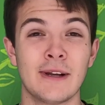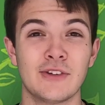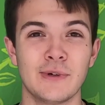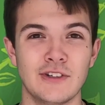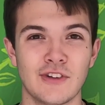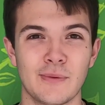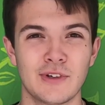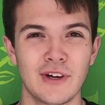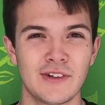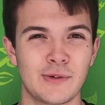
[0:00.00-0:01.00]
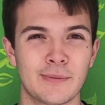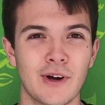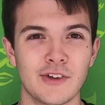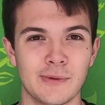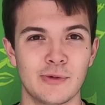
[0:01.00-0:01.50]
to each other, which kind of
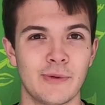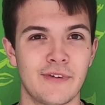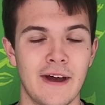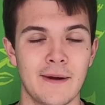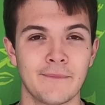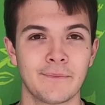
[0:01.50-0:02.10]
surprised me, to be fair.